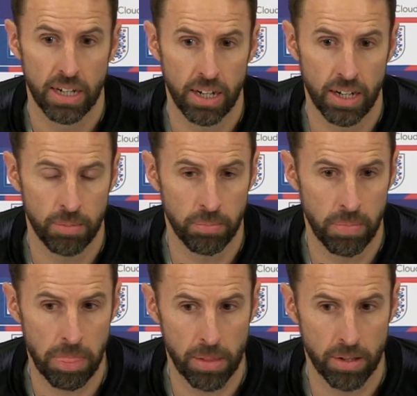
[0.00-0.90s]

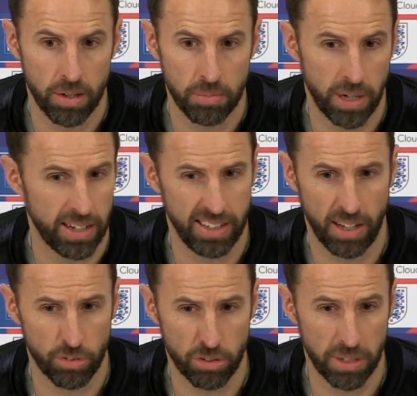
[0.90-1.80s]
Um, but
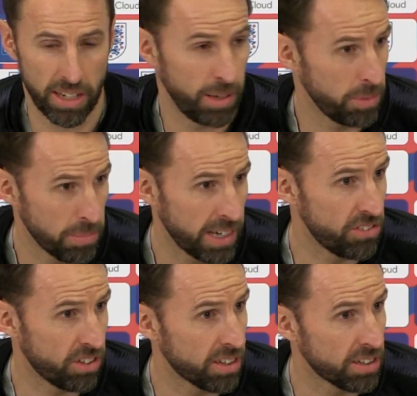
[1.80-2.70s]
ultimately, I'm the
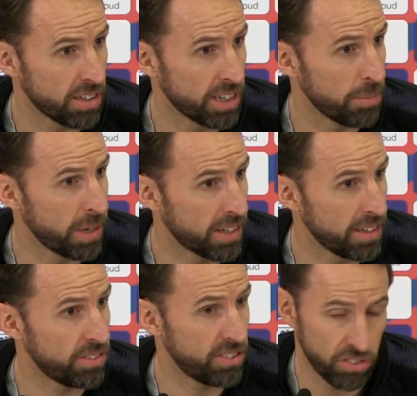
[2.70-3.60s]
manager and I make a
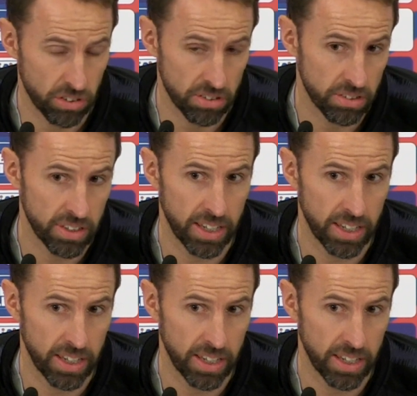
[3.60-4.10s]
decision.